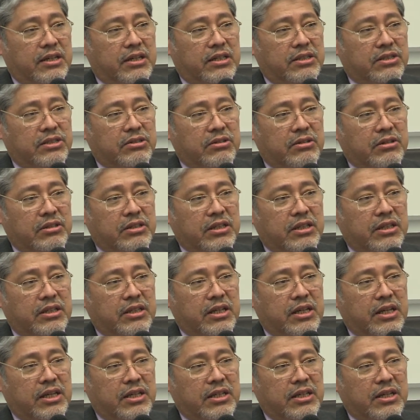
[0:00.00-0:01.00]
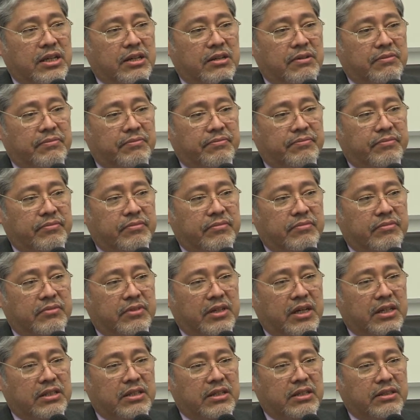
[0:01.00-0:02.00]
certainly
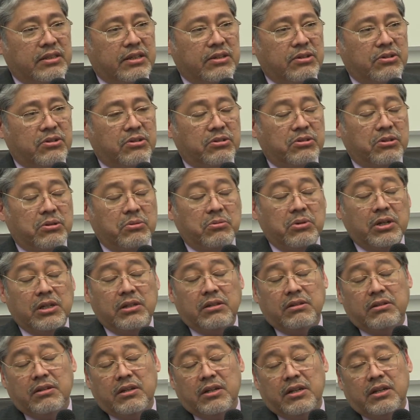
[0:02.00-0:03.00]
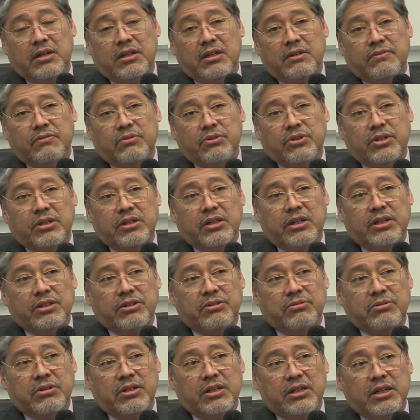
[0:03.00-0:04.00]
I think they augur well for the
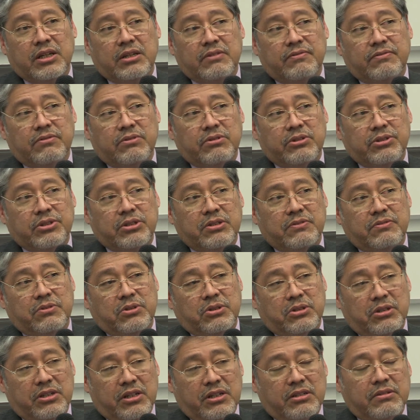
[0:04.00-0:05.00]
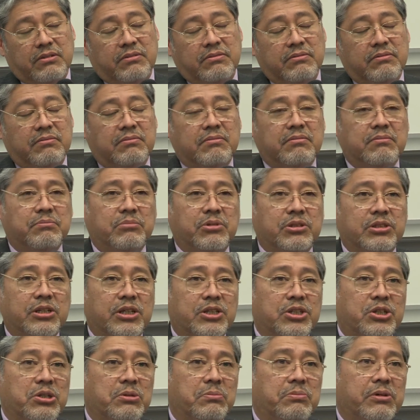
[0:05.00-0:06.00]
country and also for our
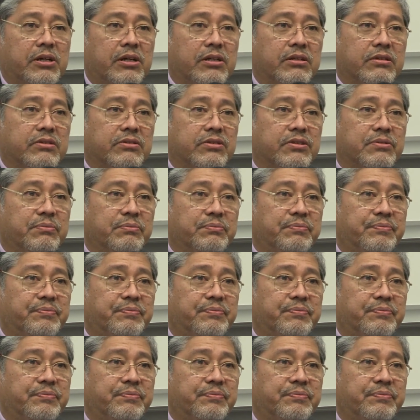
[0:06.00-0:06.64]
potential partners.